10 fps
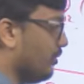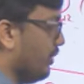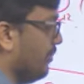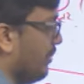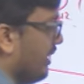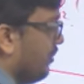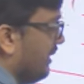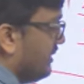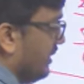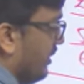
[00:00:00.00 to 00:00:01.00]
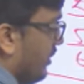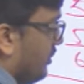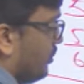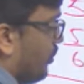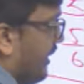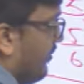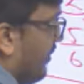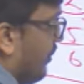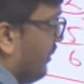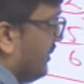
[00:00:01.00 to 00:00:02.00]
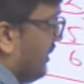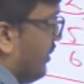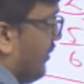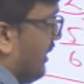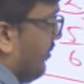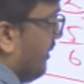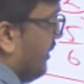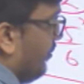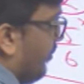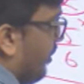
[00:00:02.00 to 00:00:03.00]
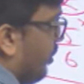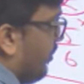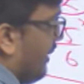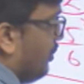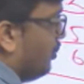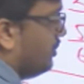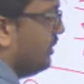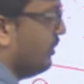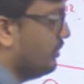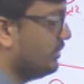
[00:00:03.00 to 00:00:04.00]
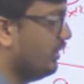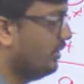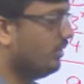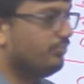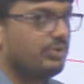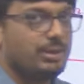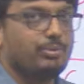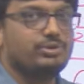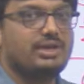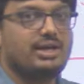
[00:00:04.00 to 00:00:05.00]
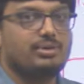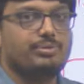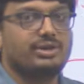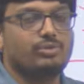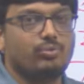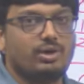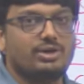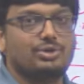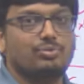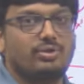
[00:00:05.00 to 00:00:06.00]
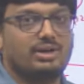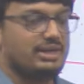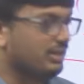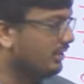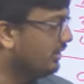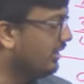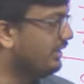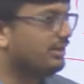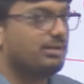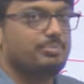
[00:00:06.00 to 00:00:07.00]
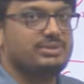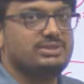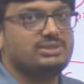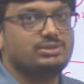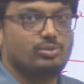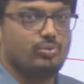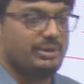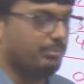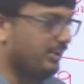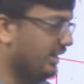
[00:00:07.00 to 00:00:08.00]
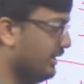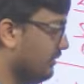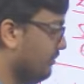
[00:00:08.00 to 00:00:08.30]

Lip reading: One part means 25 ones are 25 followed by two zeros. Above the arrow mark, what you will write, it represents one part.